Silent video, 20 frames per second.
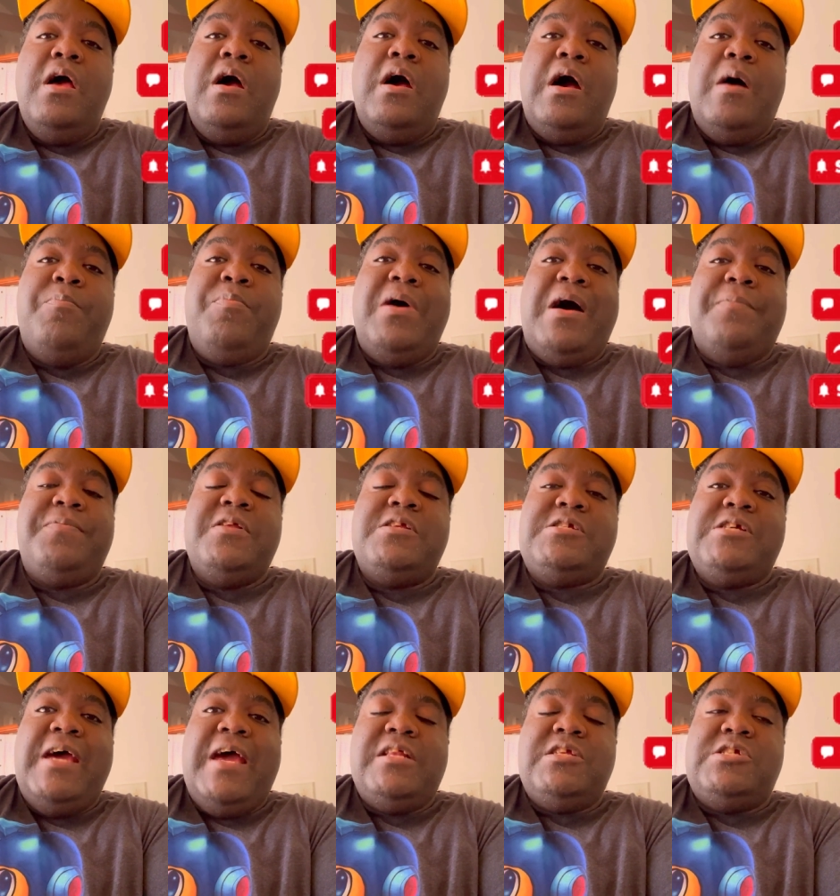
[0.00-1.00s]
I pop the
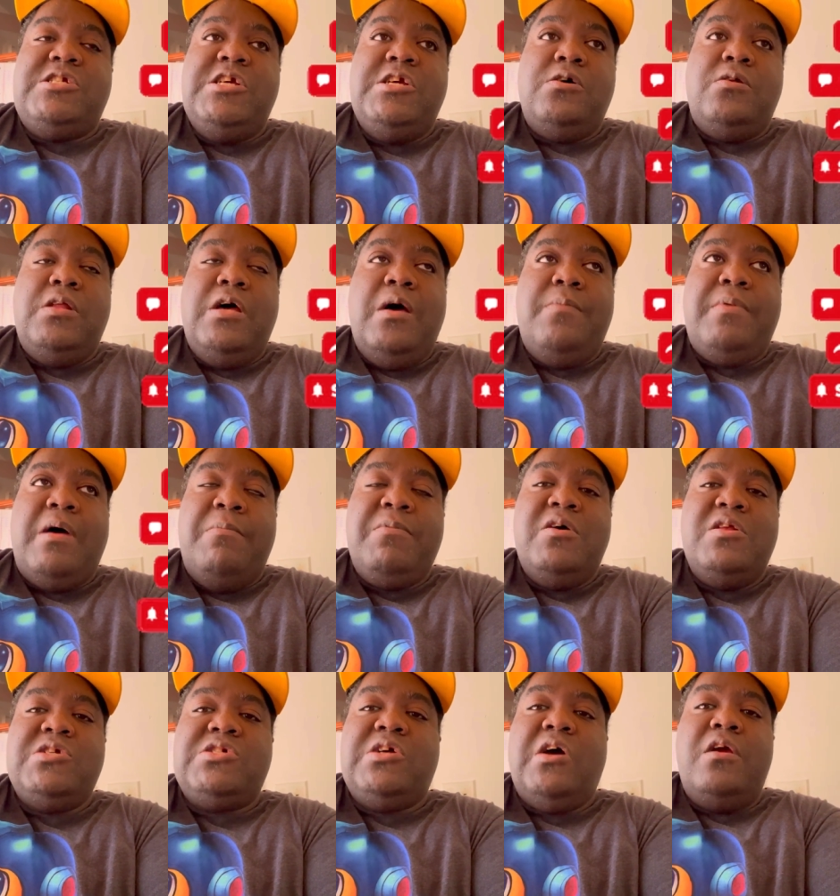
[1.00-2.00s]
chat and chill up. I'm
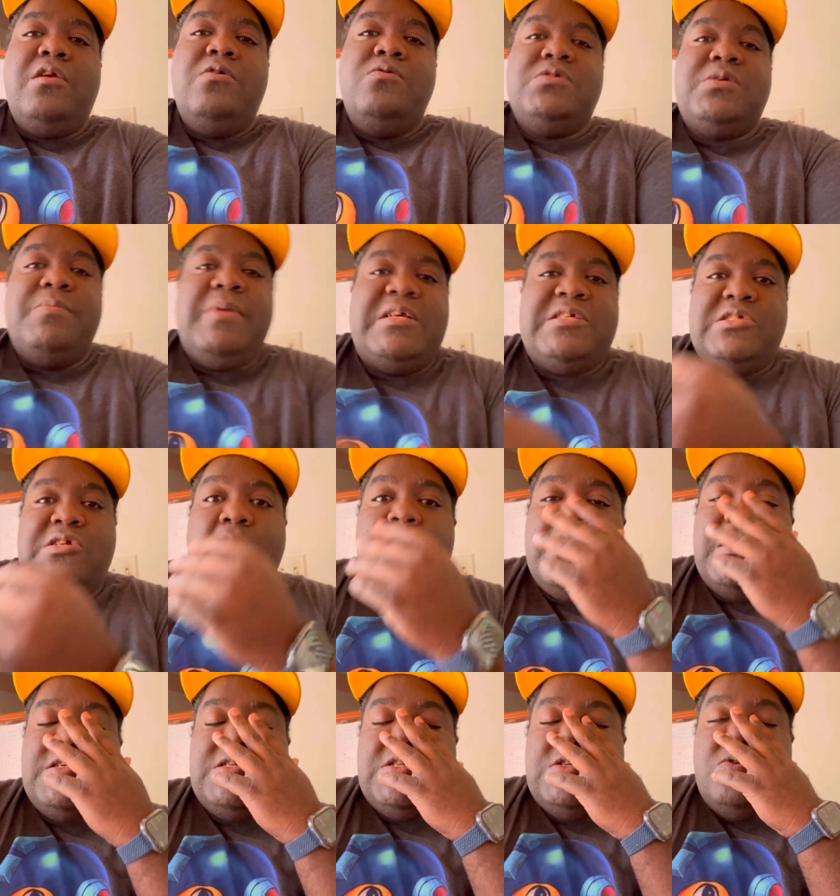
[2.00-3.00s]
going to start using my
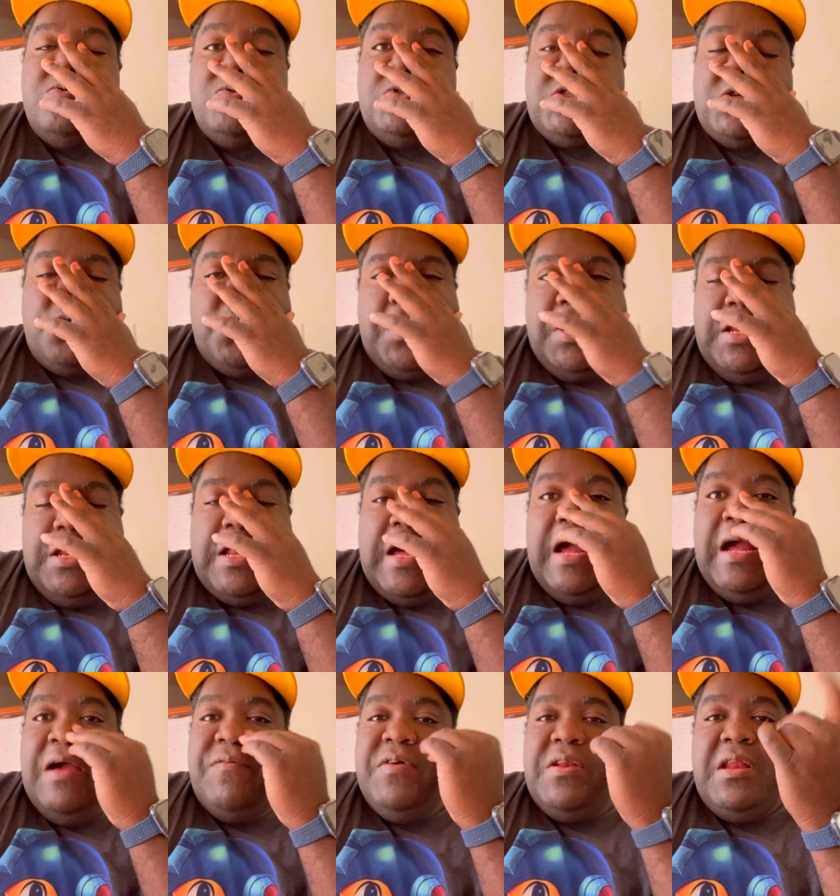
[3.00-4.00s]
starting soon screen. I
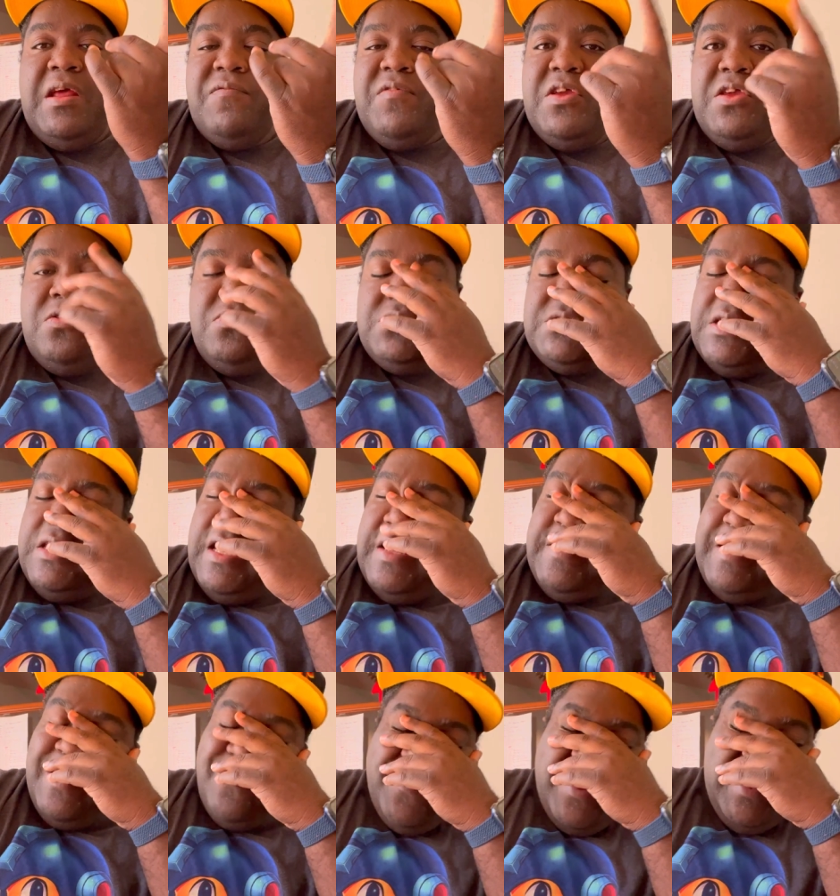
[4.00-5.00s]
haven't never used it yet.
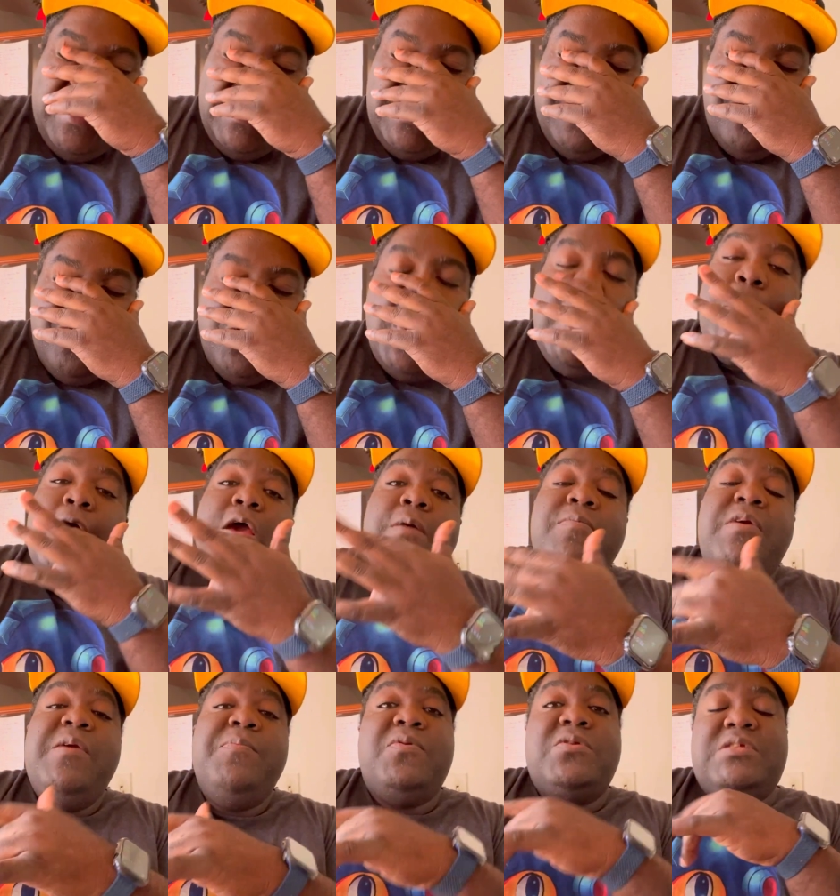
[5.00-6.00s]
That way to give
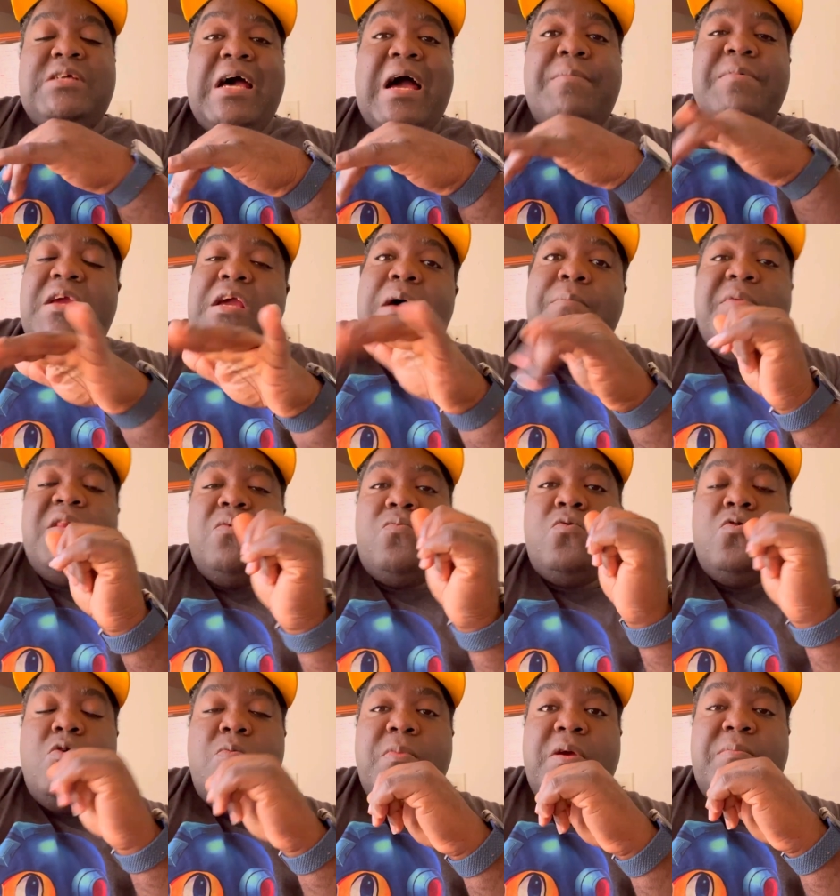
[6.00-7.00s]
people time to come in the
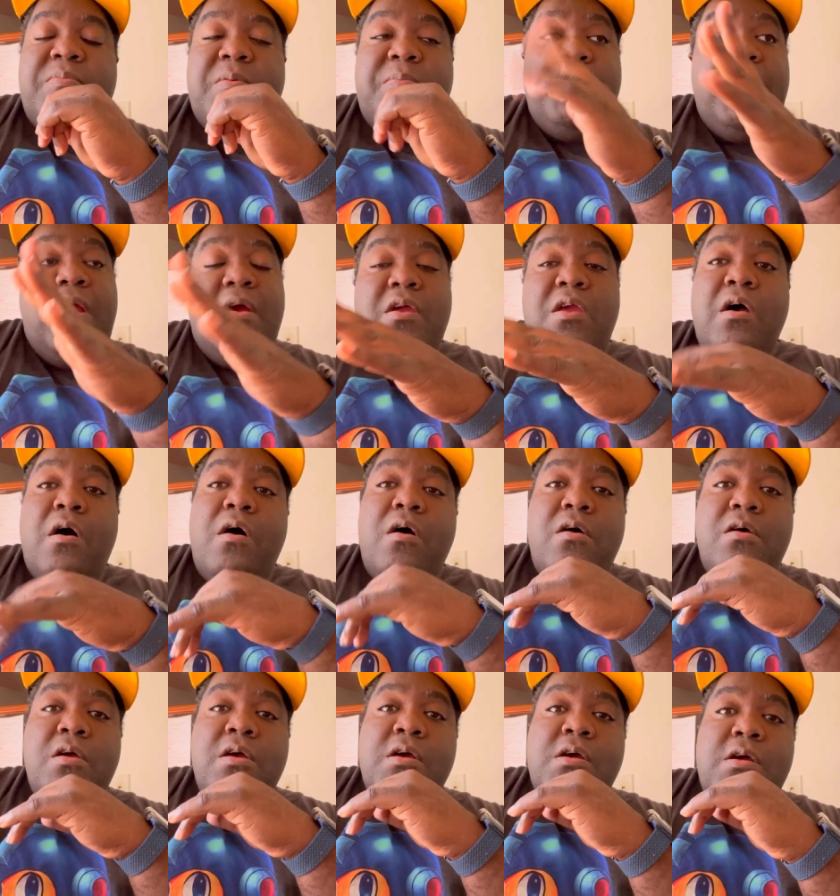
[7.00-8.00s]
room and prepare
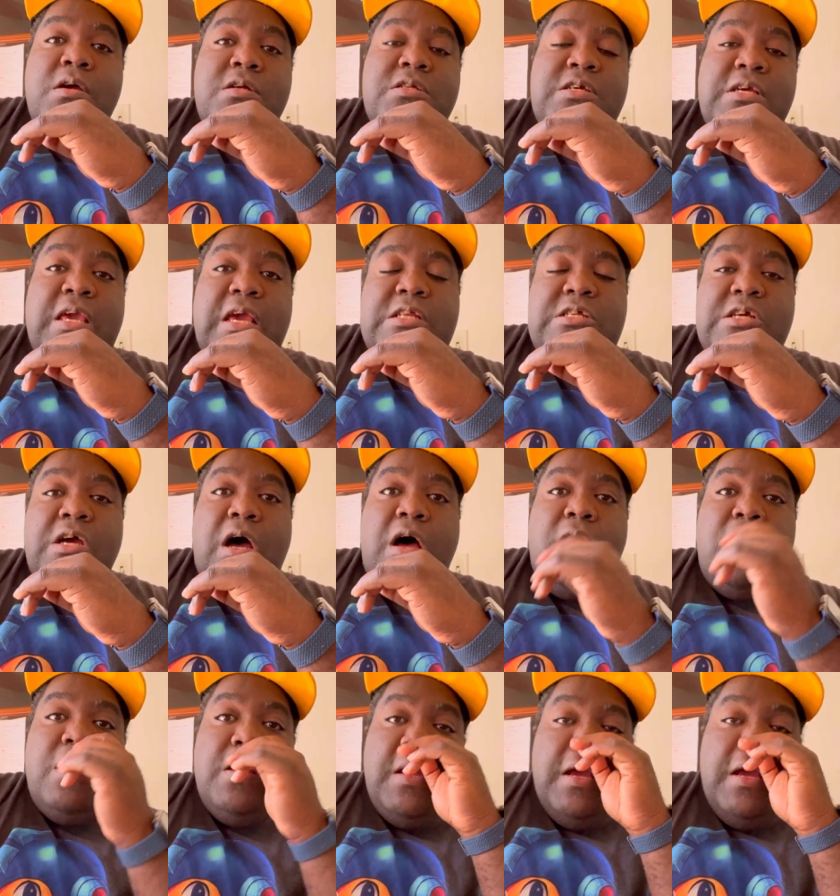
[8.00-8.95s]
y'all to get y'all